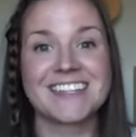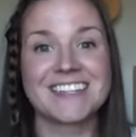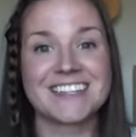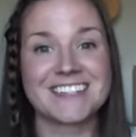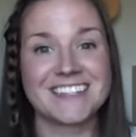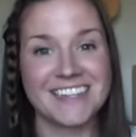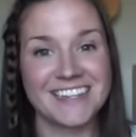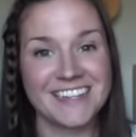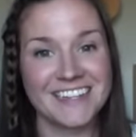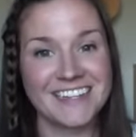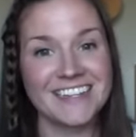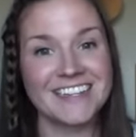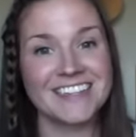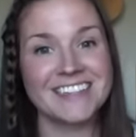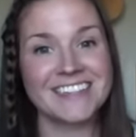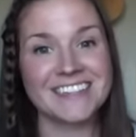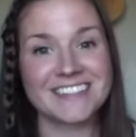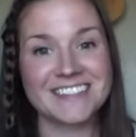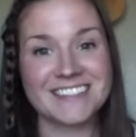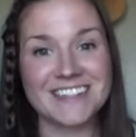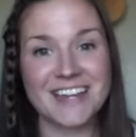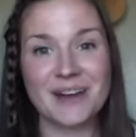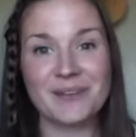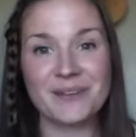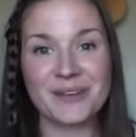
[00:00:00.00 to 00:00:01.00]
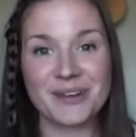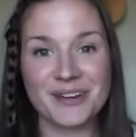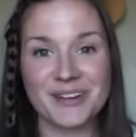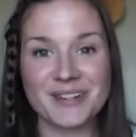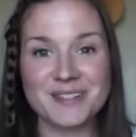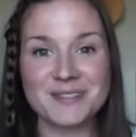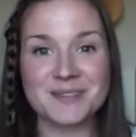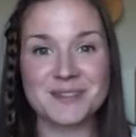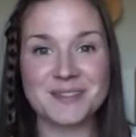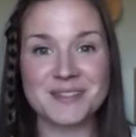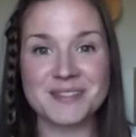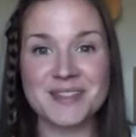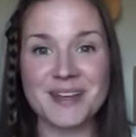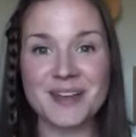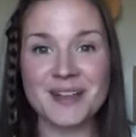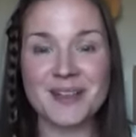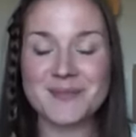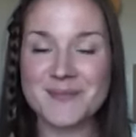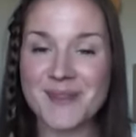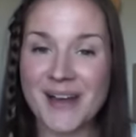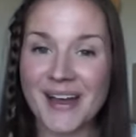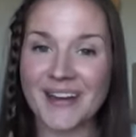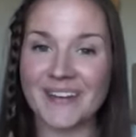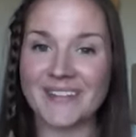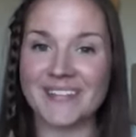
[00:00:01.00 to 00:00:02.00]
Like it's not what Christmas is all
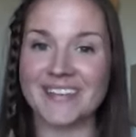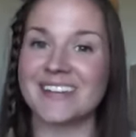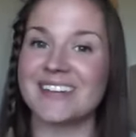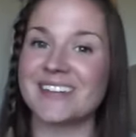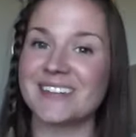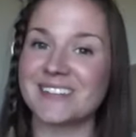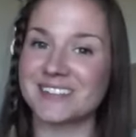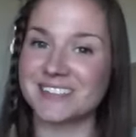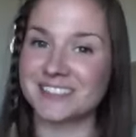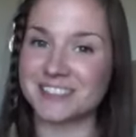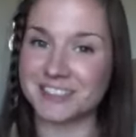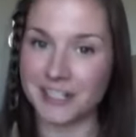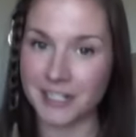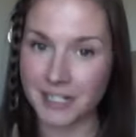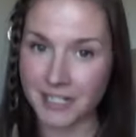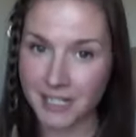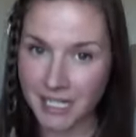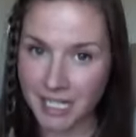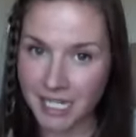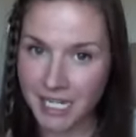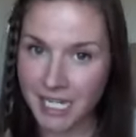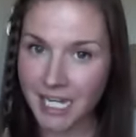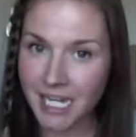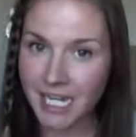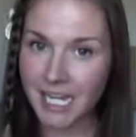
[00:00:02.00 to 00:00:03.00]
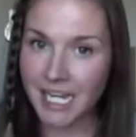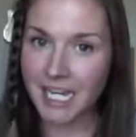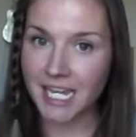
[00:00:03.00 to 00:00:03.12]
about, you know, just trying to like